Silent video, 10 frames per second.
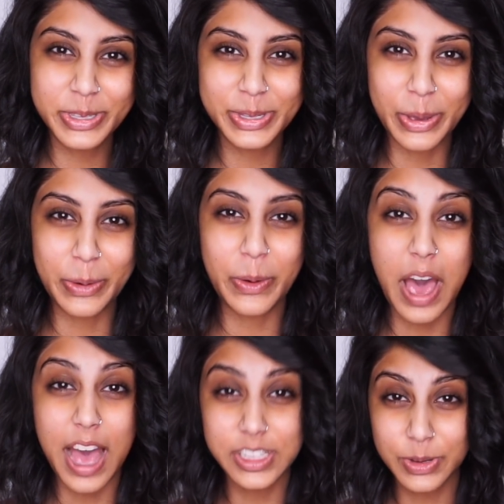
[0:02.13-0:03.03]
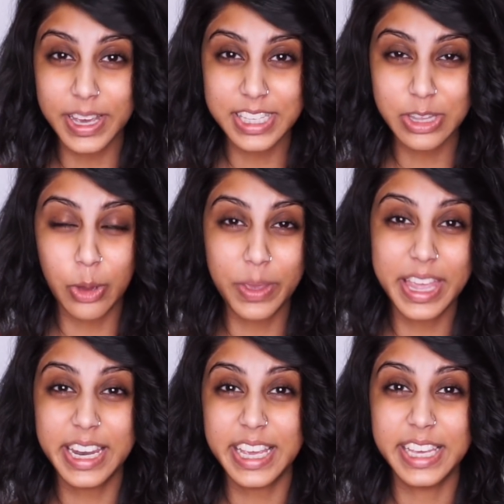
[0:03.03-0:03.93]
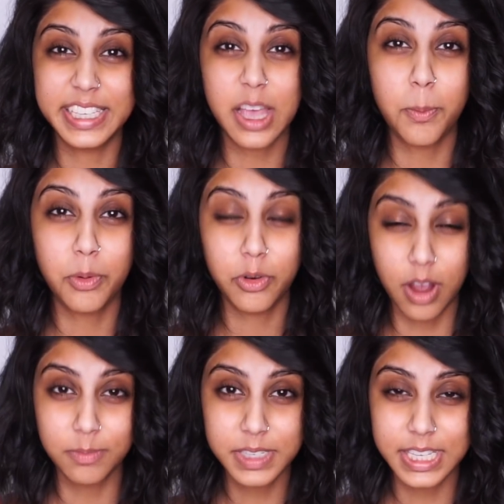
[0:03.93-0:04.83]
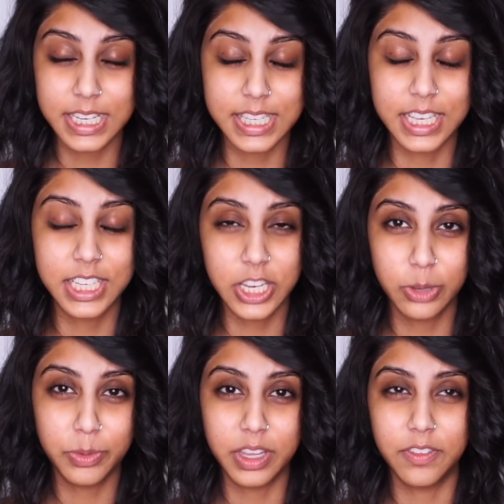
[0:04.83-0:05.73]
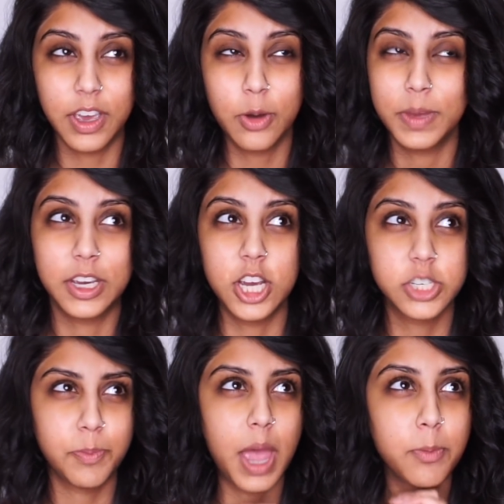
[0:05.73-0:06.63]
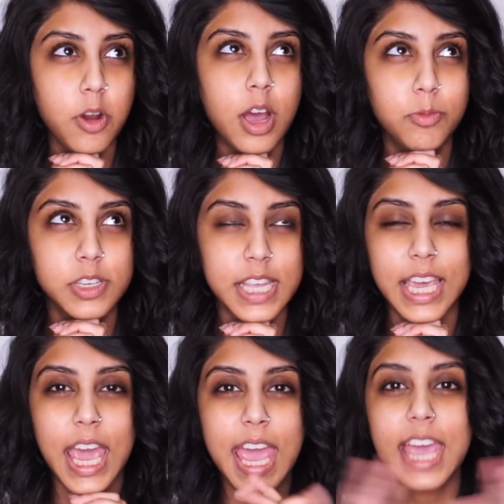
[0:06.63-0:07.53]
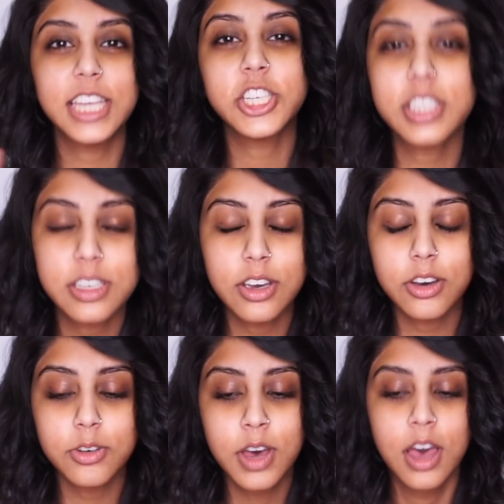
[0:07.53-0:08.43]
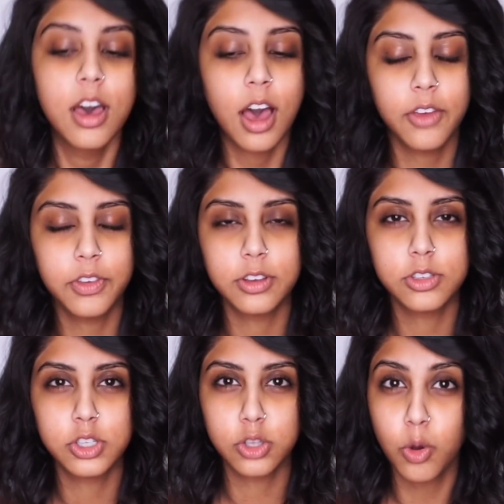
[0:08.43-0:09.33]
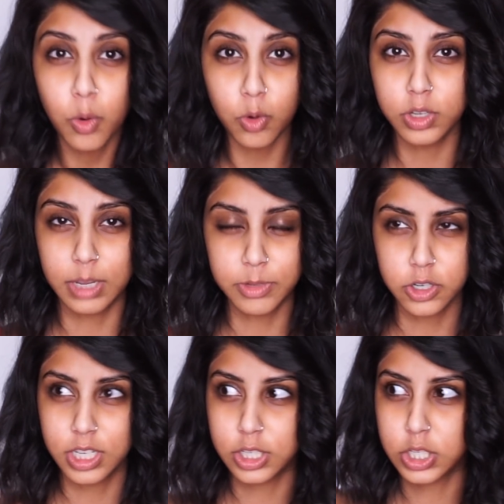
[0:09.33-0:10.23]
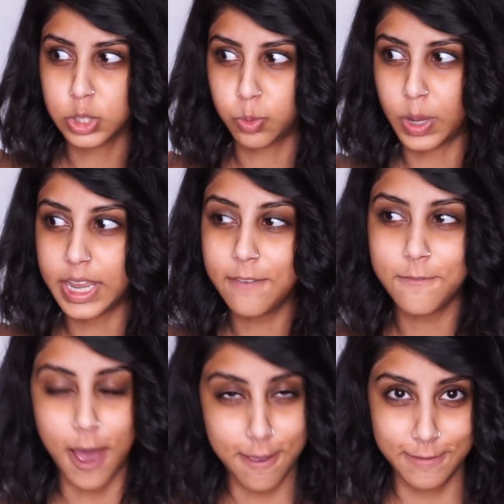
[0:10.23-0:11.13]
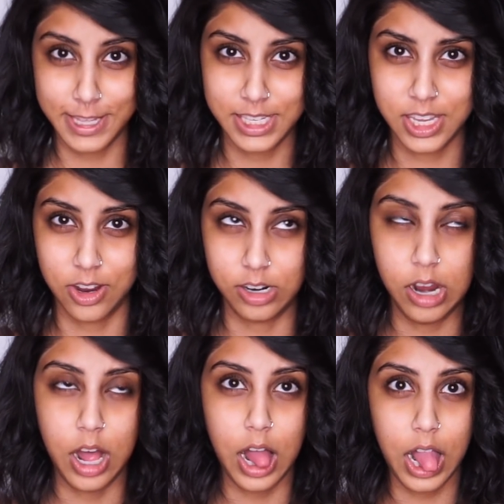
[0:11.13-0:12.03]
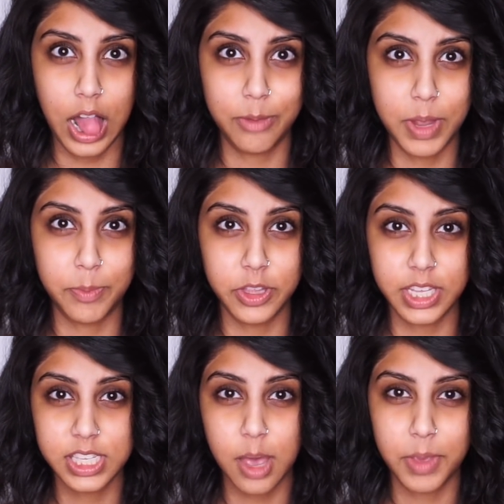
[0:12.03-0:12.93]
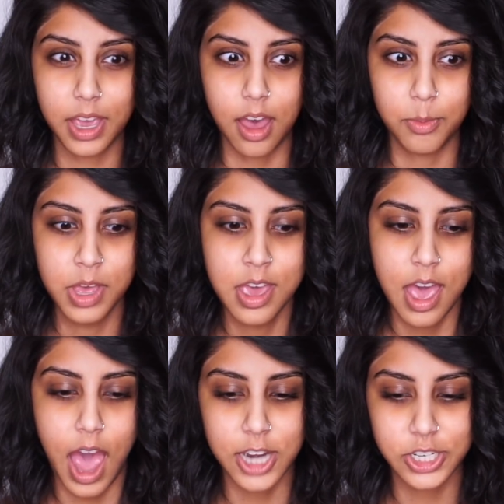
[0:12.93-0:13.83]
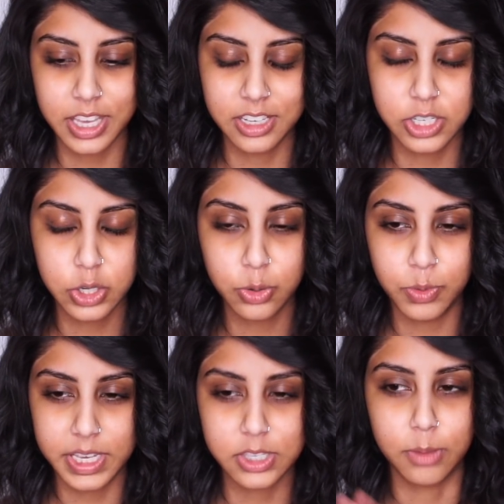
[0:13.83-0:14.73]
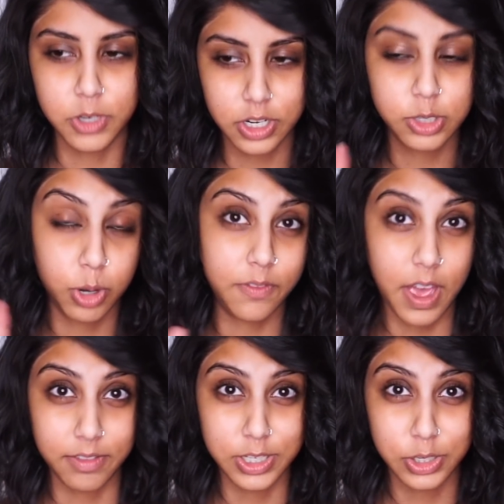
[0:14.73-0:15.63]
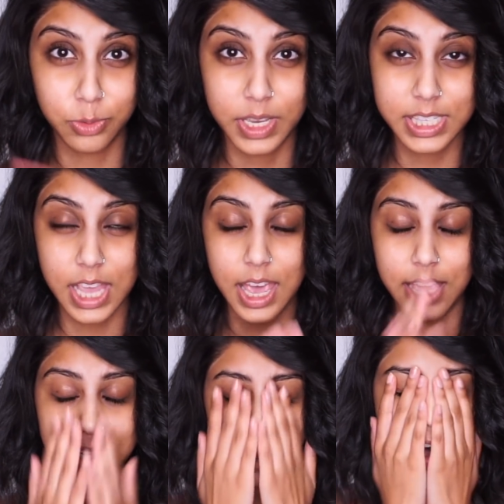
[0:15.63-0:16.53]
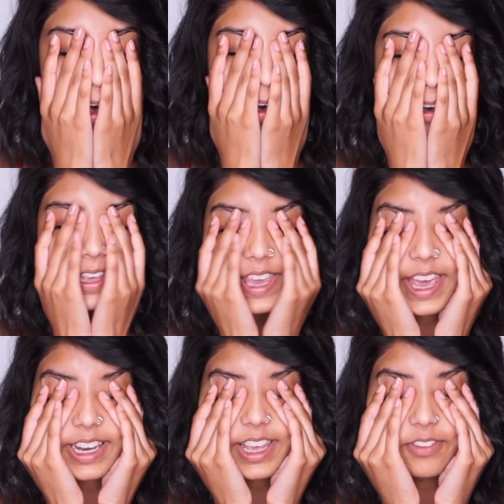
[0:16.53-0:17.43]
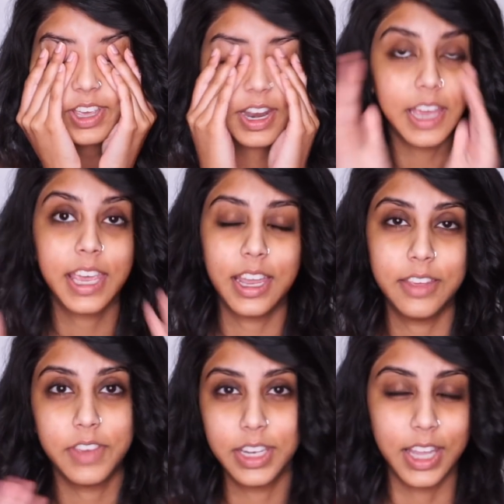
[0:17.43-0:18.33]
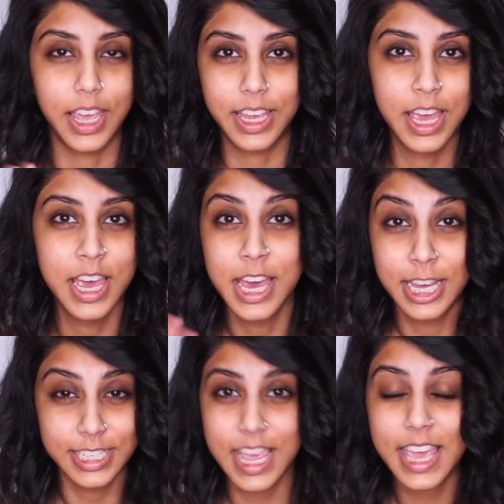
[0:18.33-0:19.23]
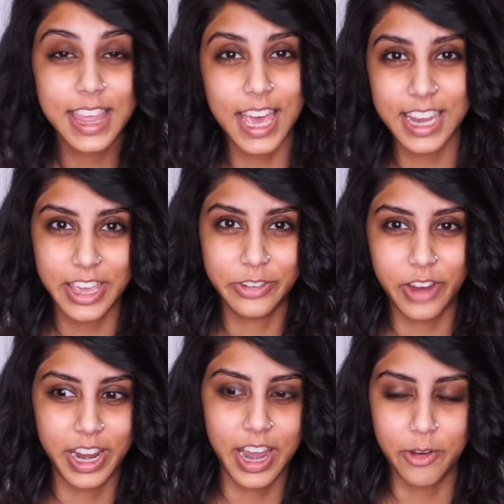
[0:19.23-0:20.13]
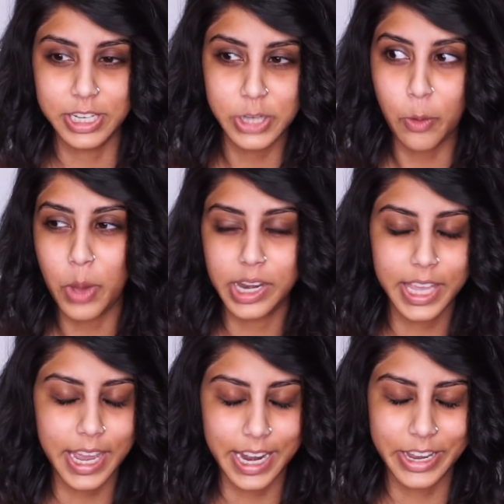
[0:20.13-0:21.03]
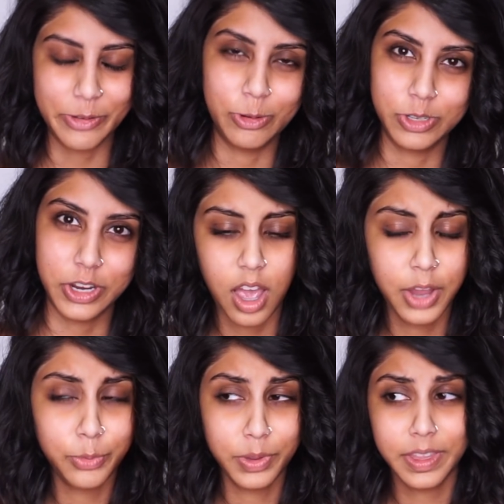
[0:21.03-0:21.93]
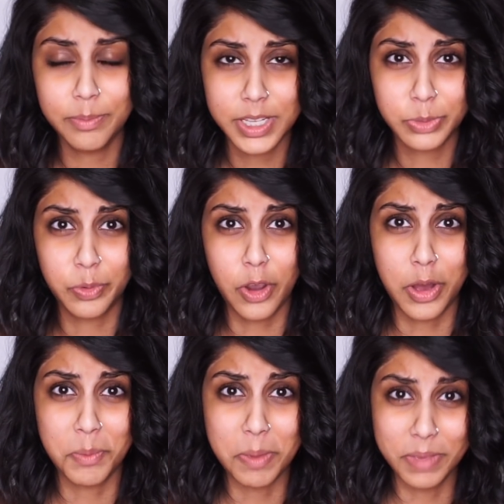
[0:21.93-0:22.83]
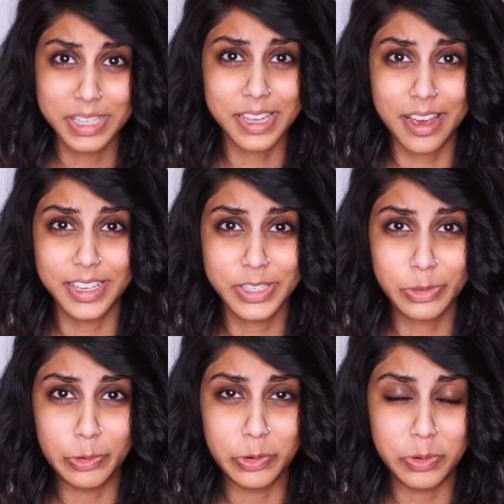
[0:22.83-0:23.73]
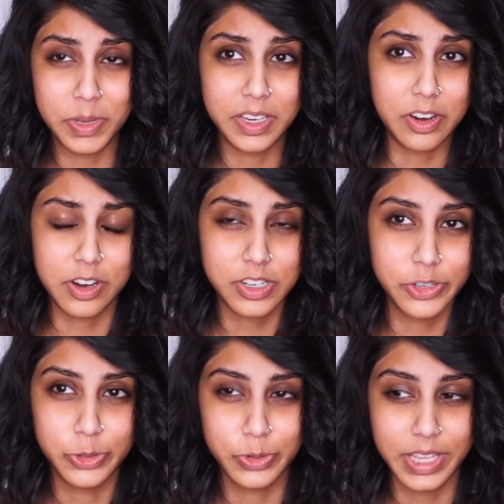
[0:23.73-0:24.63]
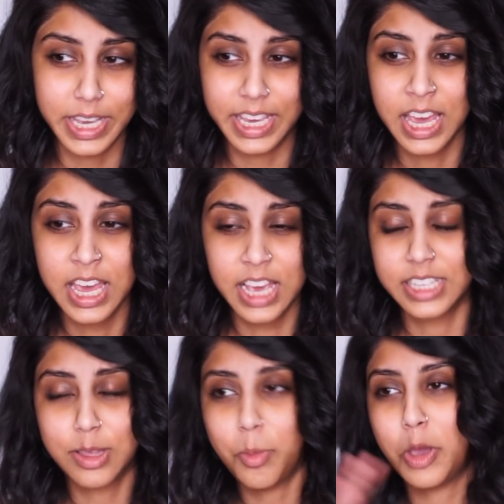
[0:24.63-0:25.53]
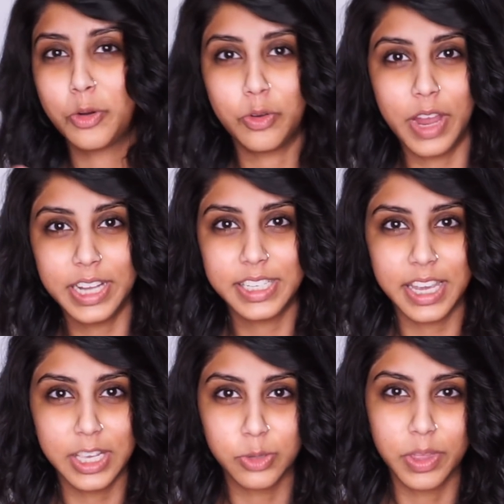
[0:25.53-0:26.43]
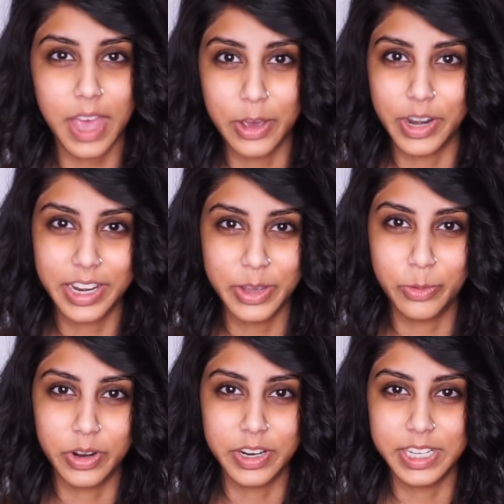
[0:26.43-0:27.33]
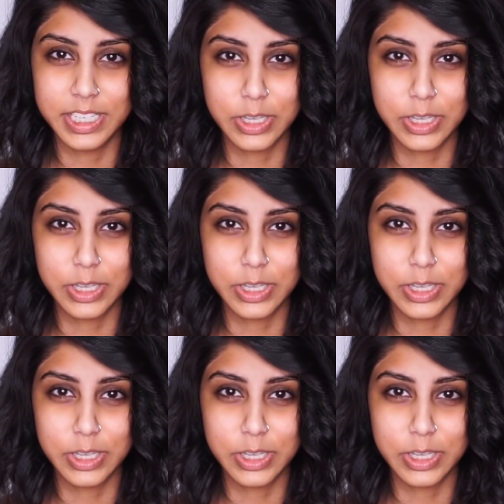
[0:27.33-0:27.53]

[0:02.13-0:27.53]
So as you guys know, it is prom season. Can you believe it? Oh my gosh, my prom was like ages ago. I feel so old. I'm turning 25 this year. Ugh, my birthday is coming up actually in 2 weeks. So I'm turning 25 in 2 weeks and I can't even like take that in right now. I don't want to get any older. I really miss prom. I miss high school. Oh my gosh, those were like some great days without any worries.